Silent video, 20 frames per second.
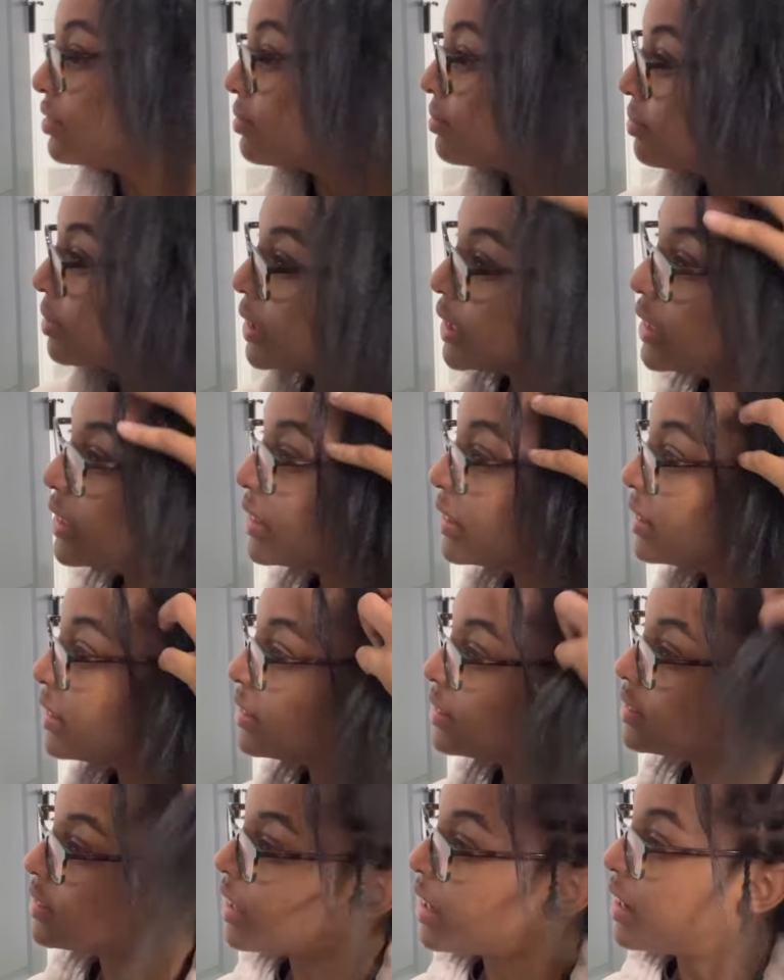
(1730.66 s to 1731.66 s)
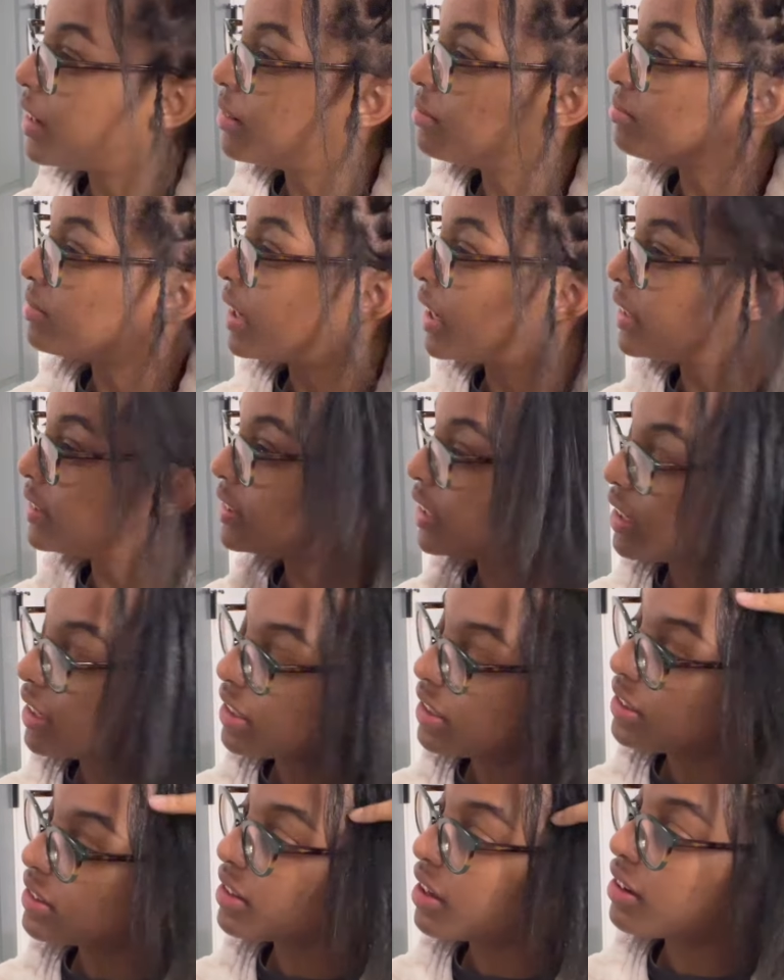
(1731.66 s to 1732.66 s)
Because I'm not taking
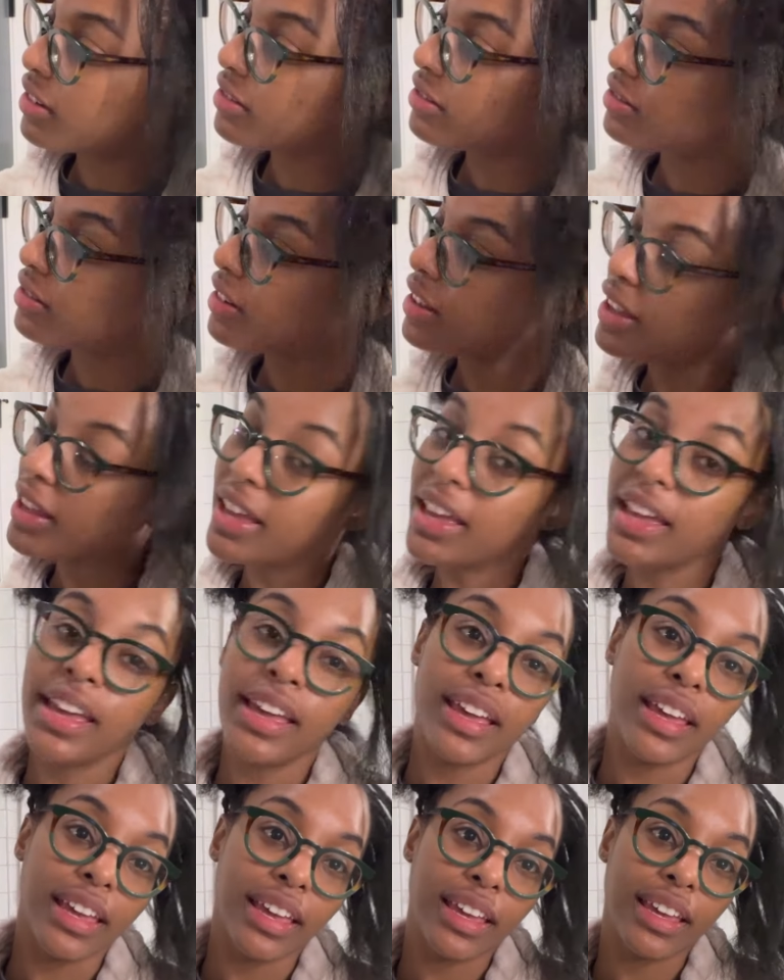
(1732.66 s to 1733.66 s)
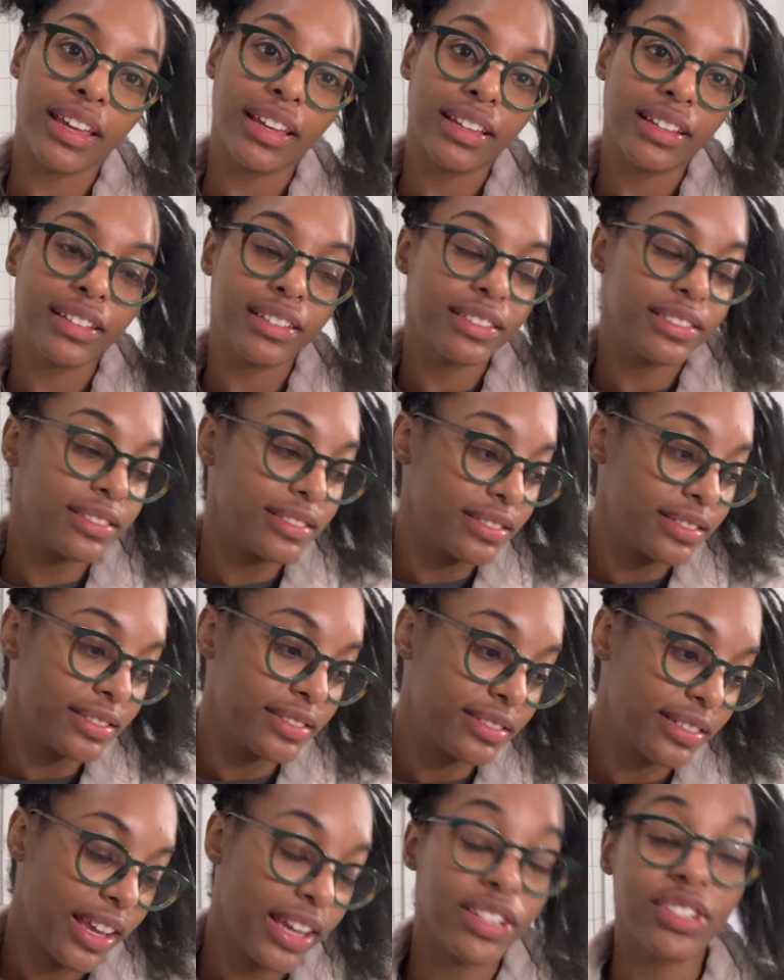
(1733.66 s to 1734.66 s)
these out. And
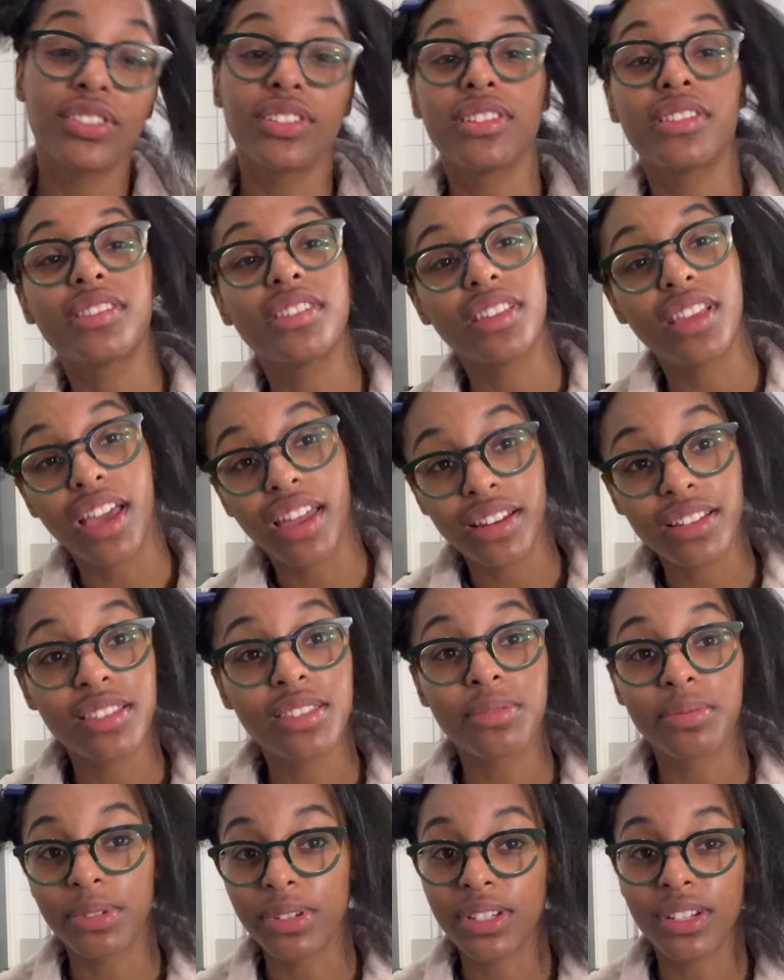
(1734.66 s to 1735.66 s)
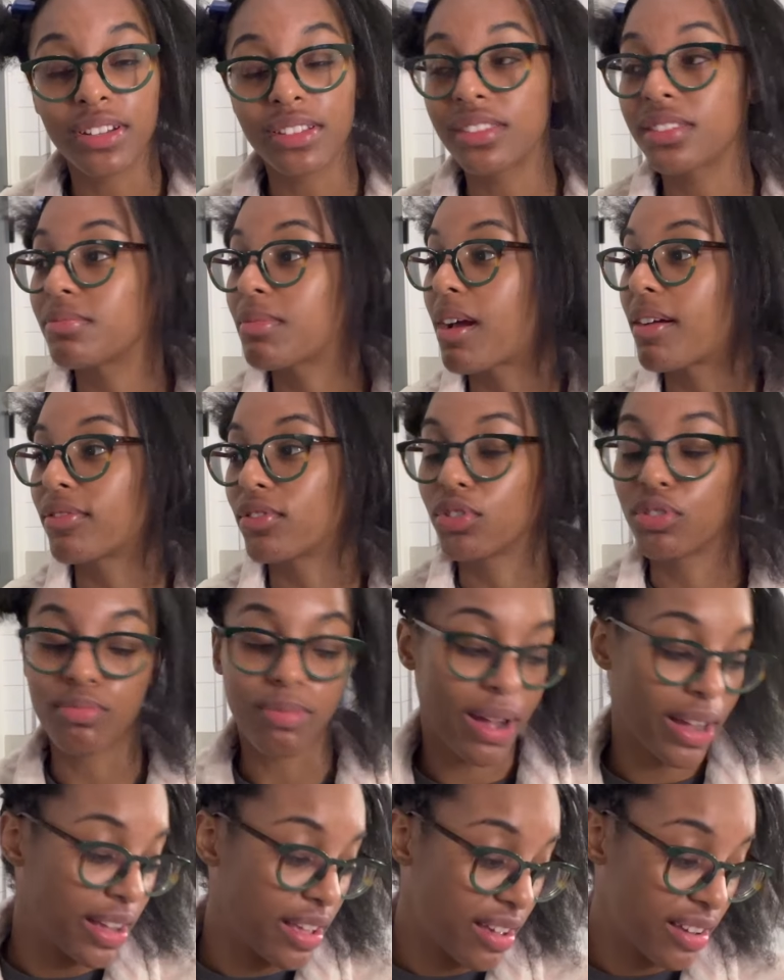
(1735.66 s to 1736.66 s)
as you can see, I didn't switch into my robe.
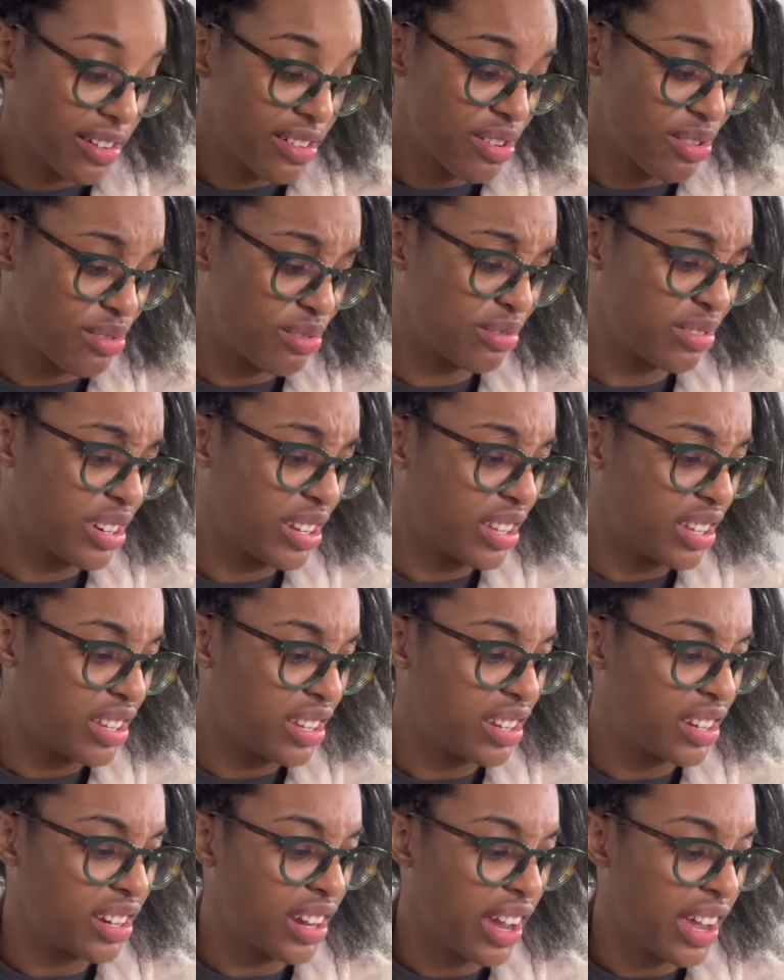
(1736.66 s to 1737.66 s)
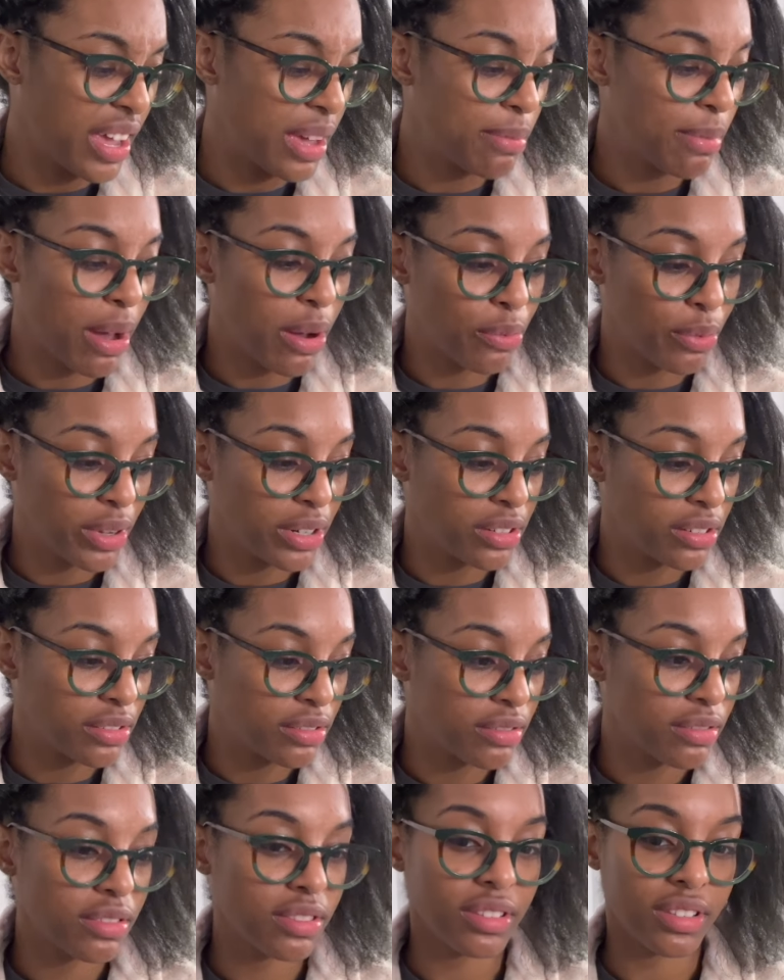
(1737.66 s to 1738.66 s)
I got cold in here. I had my
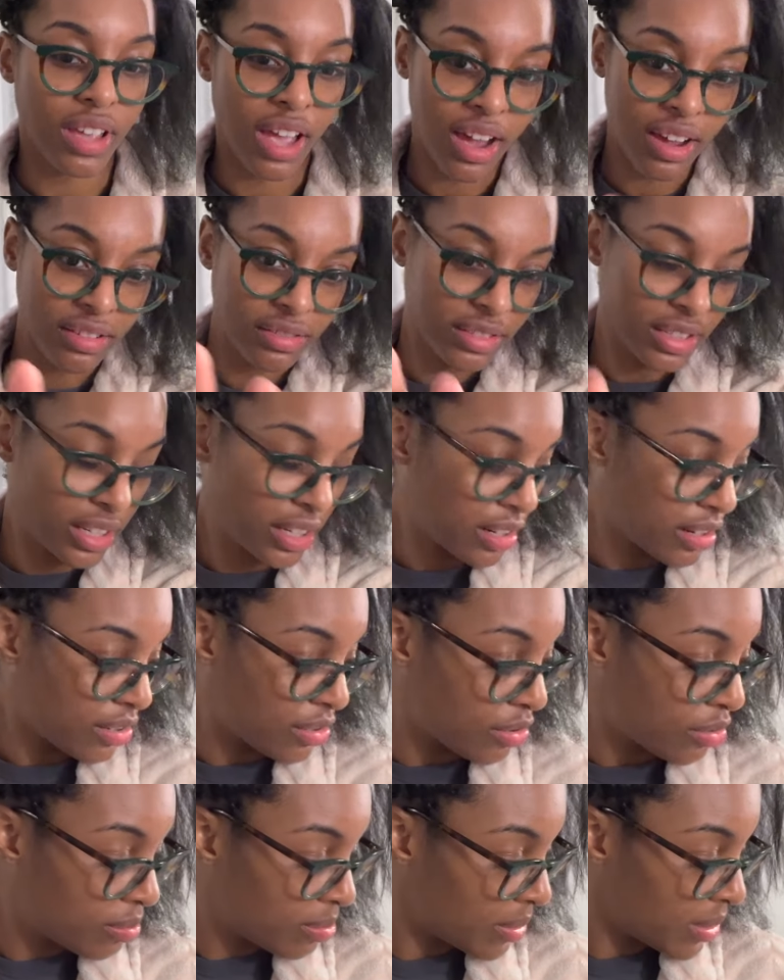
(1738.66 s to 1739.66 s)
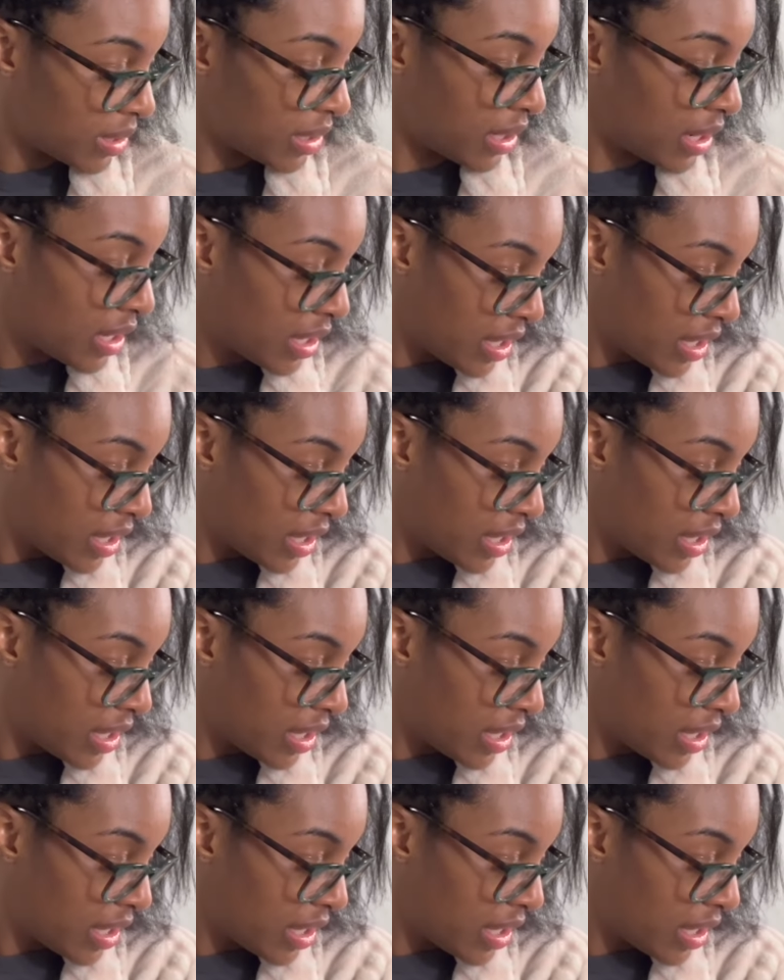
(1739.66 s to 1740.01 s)
windows out there open.